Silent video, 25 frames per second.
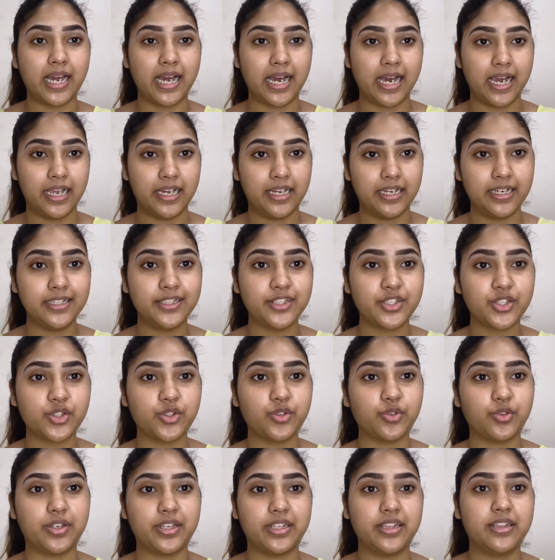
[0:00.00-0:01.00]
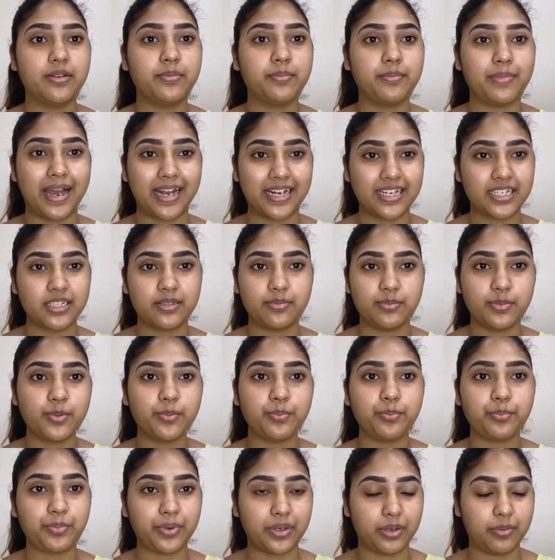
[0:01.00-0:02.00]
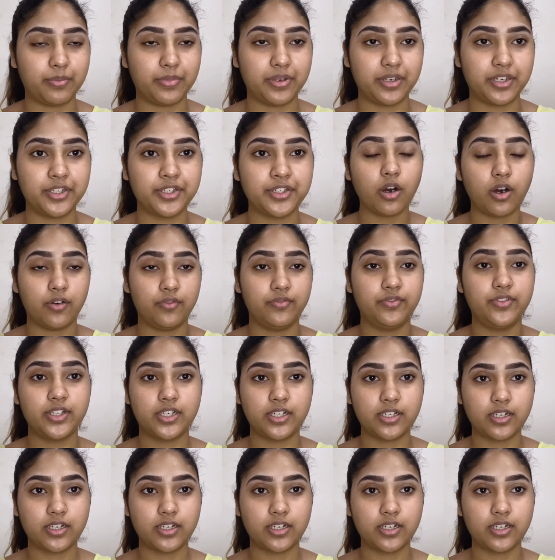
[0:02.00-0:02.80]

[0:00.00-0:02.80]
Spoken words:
eyelids to get the maximum pigment of the